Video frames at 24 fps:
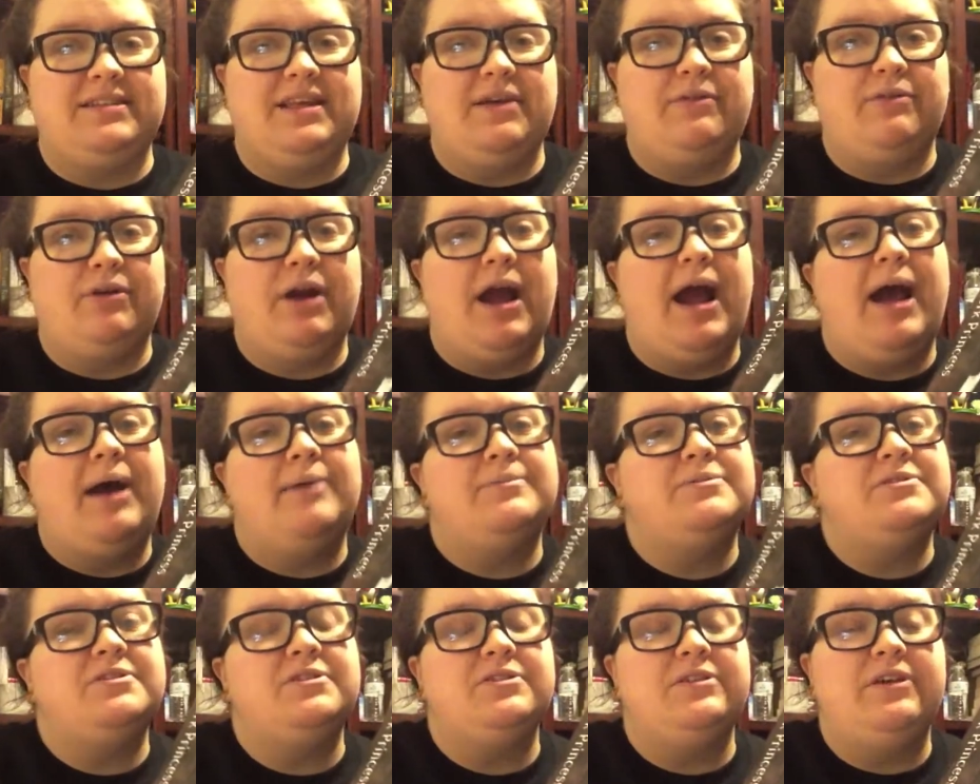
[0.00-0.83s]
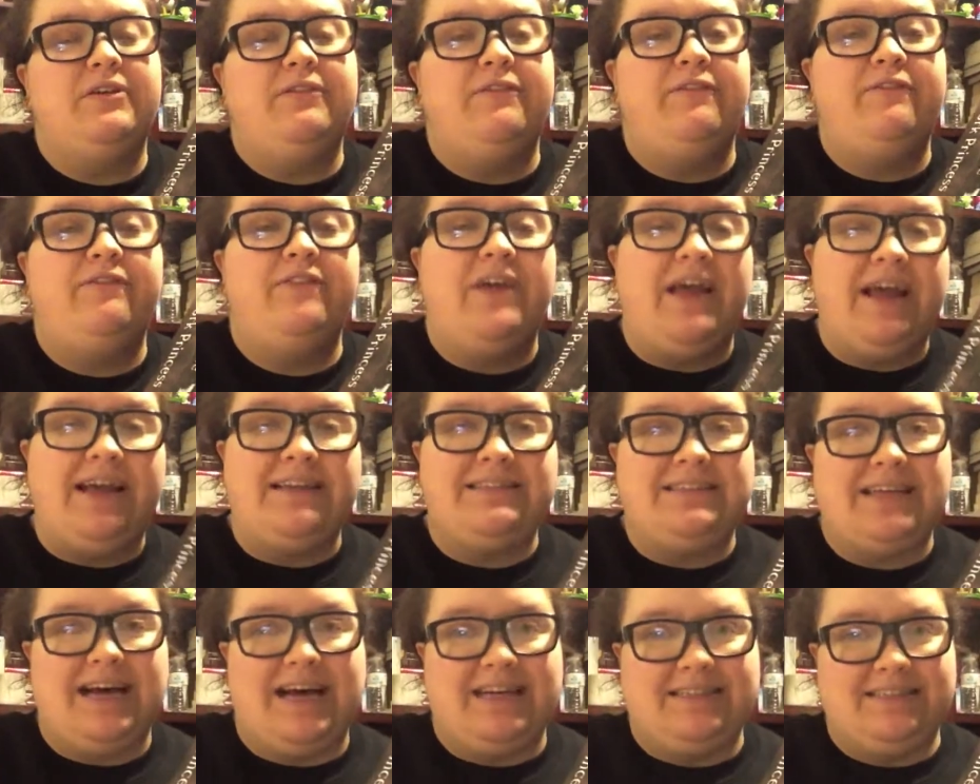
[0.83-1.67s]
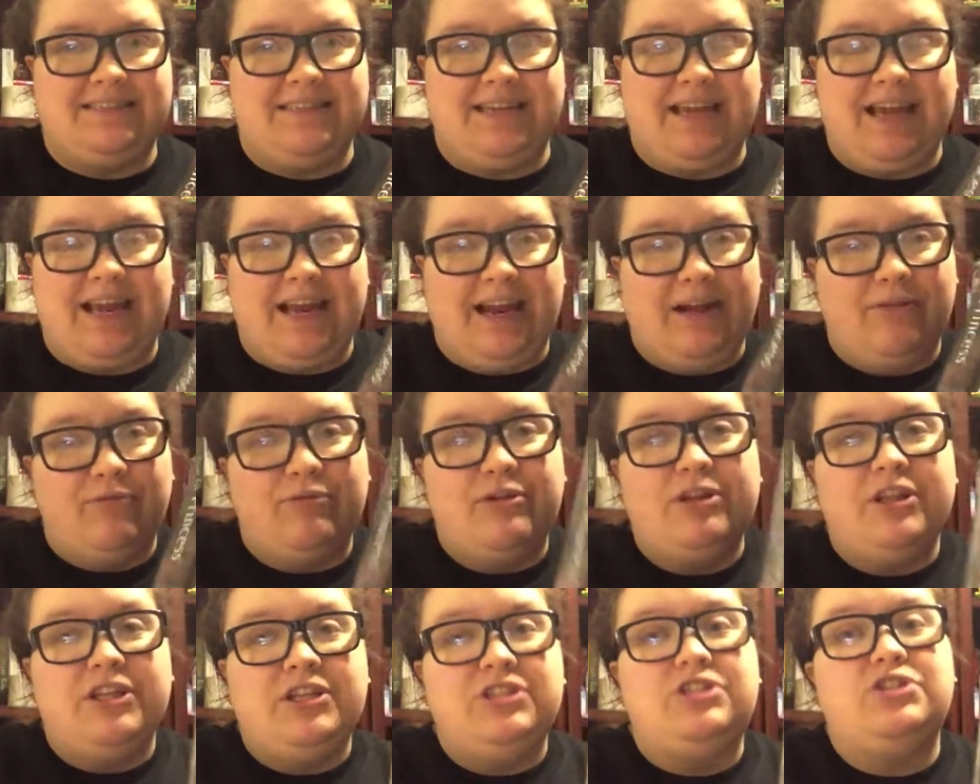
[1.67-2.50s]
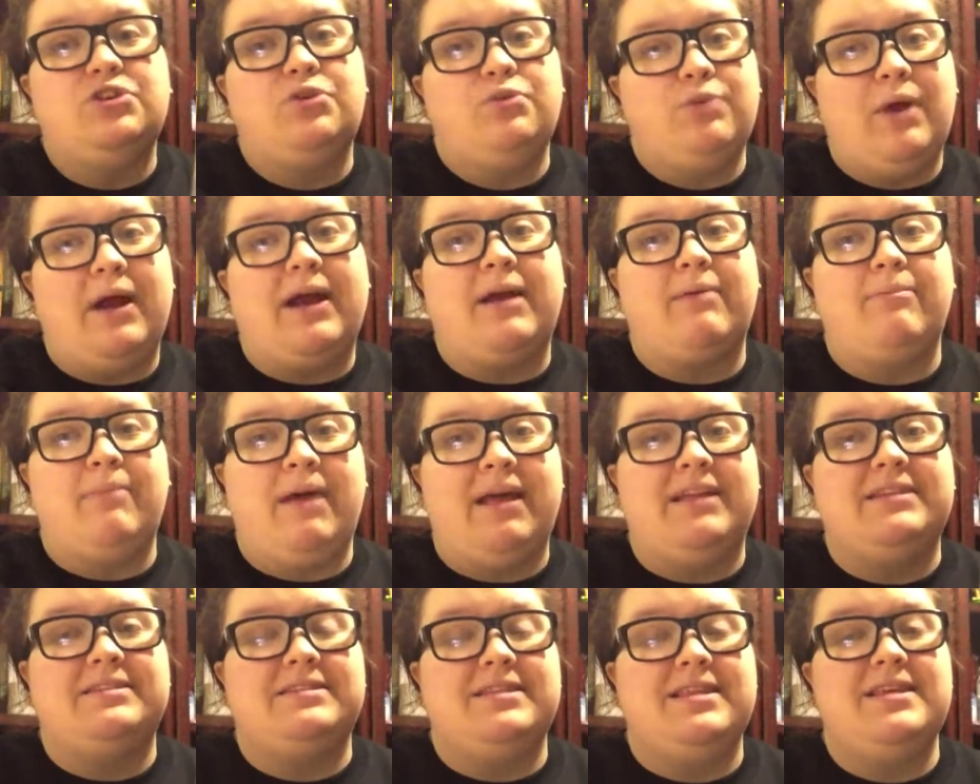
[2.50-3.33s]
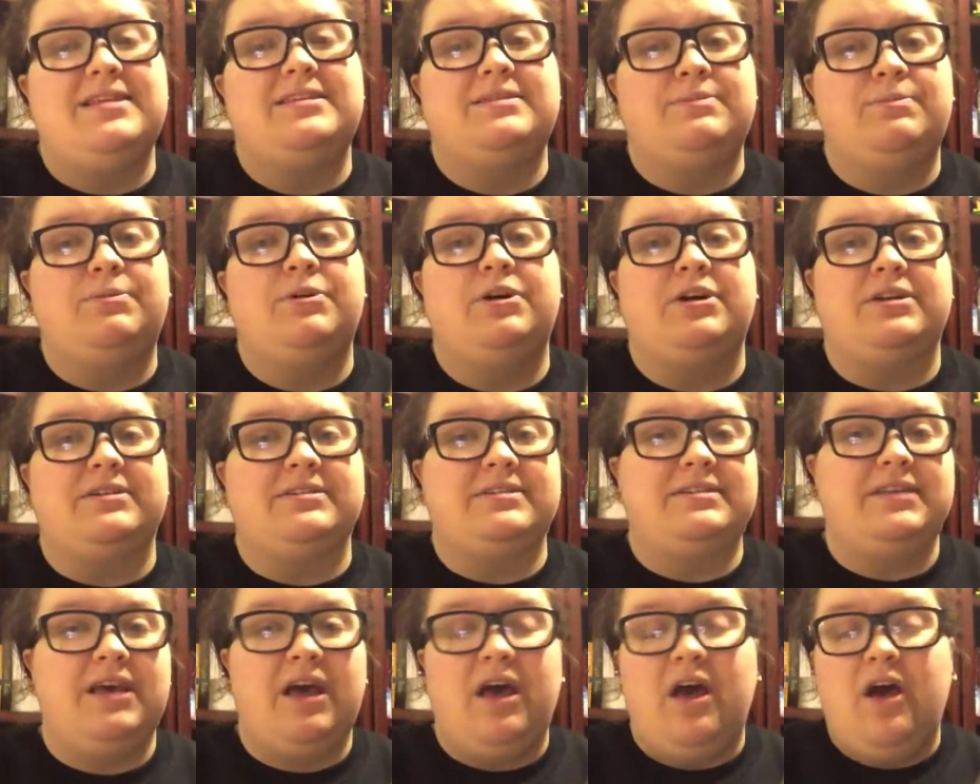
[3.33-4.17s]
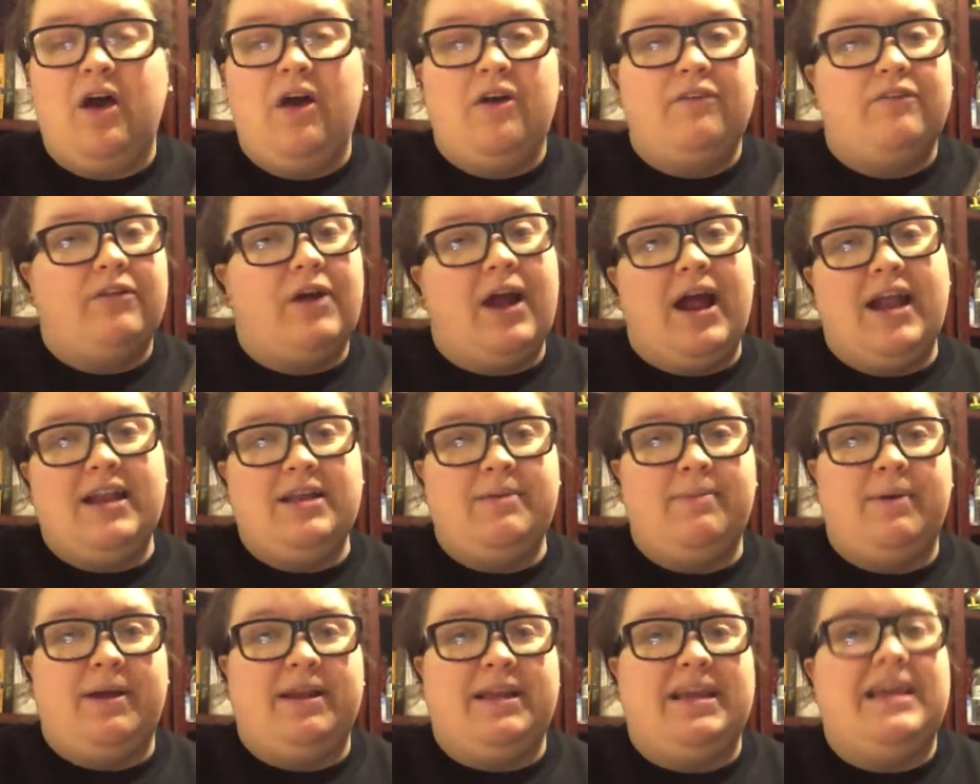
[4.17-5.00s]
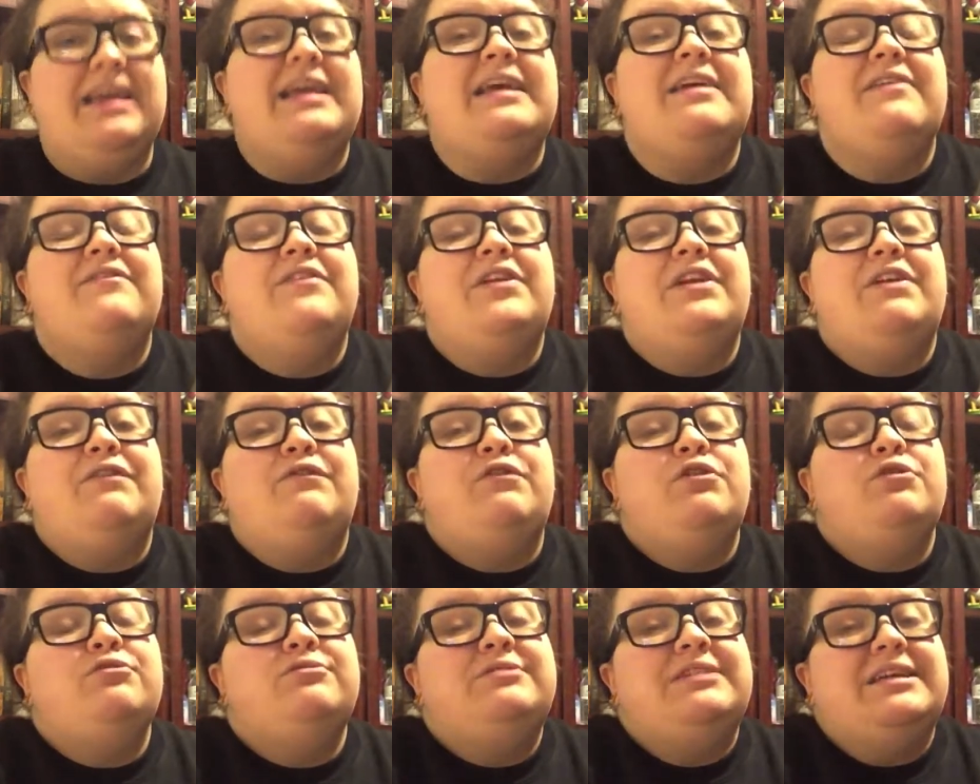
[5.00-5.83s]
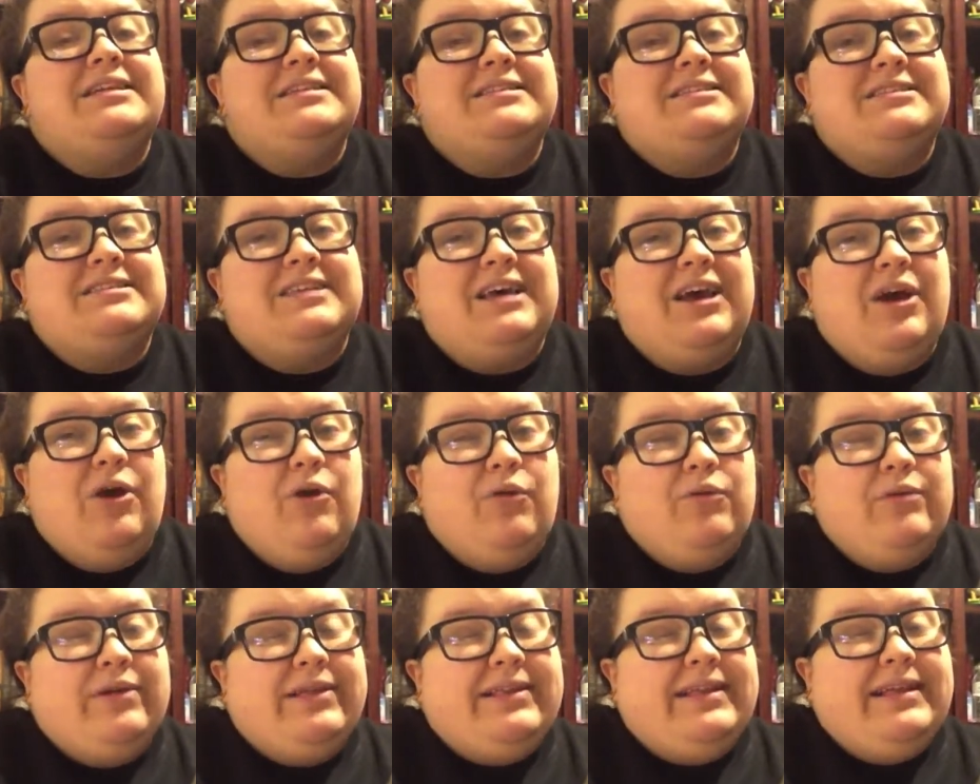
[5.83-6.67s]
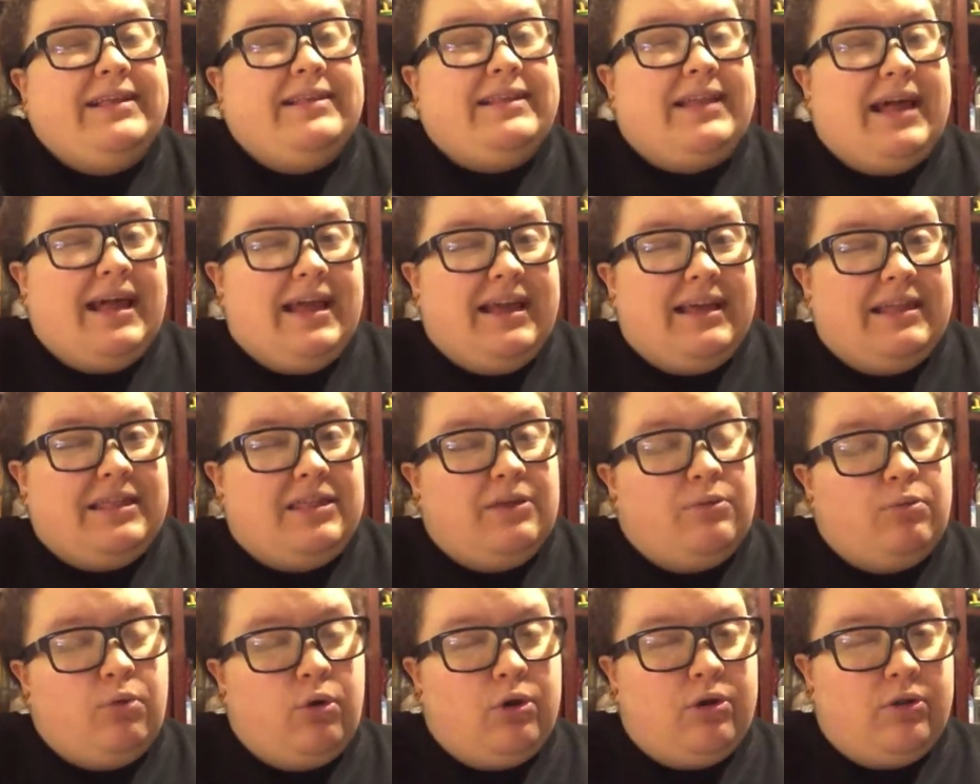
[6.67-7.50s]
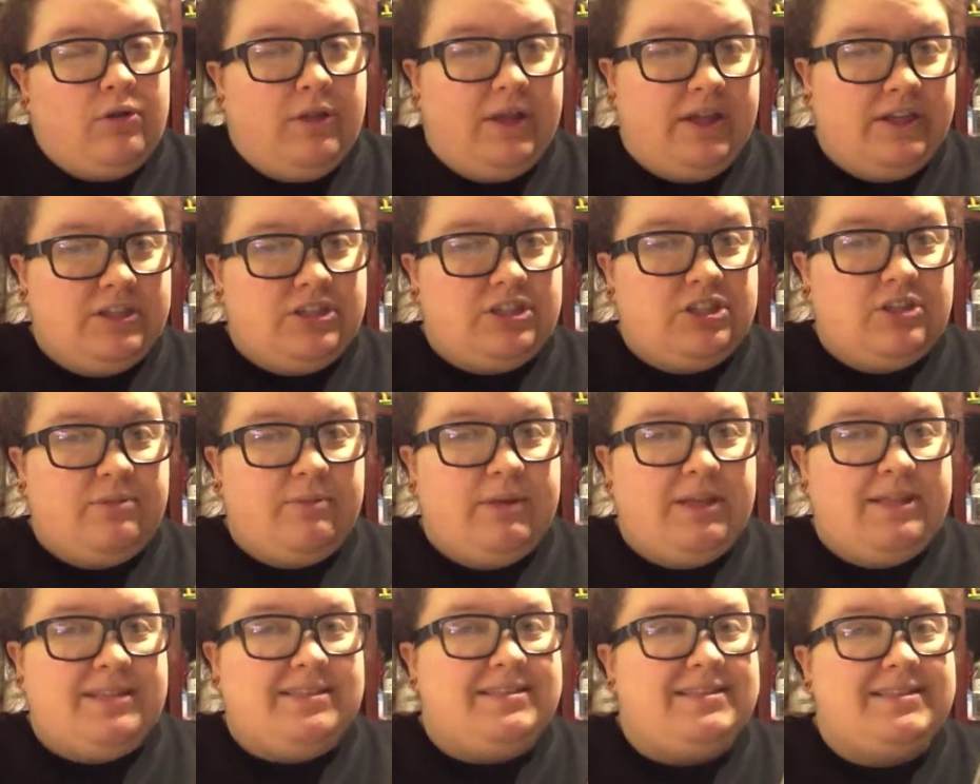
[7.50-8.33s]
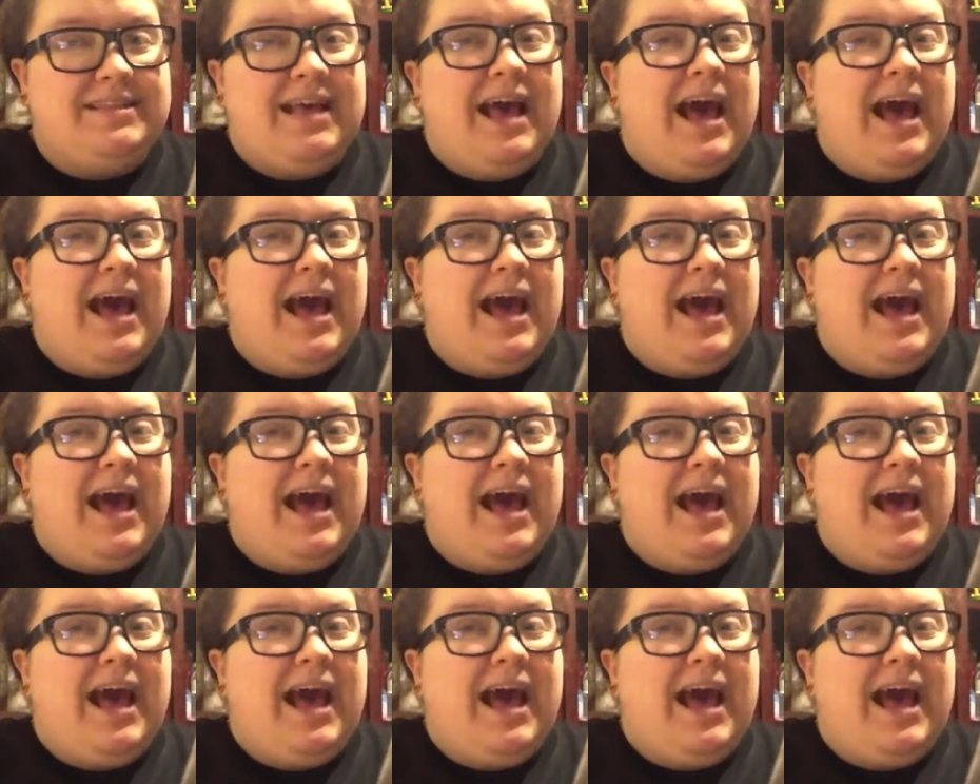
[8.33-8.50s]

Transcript: They were absolutely fantastic, and I really do recommend these books for anybody, even if you didn't really like The Mortal Instruments.